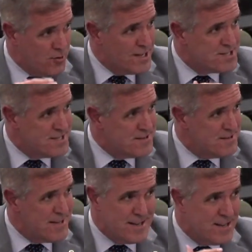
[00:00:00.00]
address it.
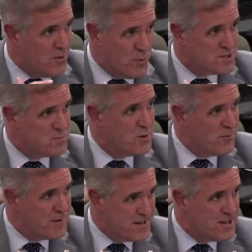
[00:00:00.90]
It wasn't
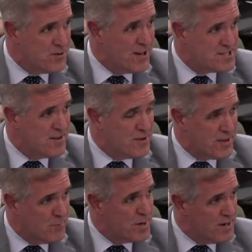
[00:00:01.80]
perfect, didn't address
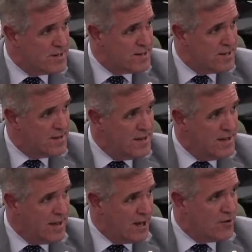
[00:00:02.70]
everything, but it did
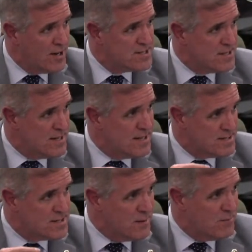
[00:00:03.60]
address it
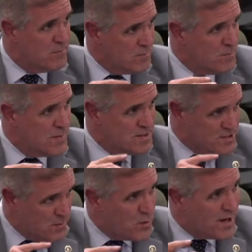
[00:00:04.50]
in some
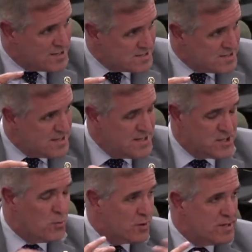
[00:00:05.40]
ways. Mm-hmm.
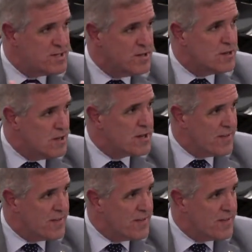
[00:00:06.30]
So we'll continue to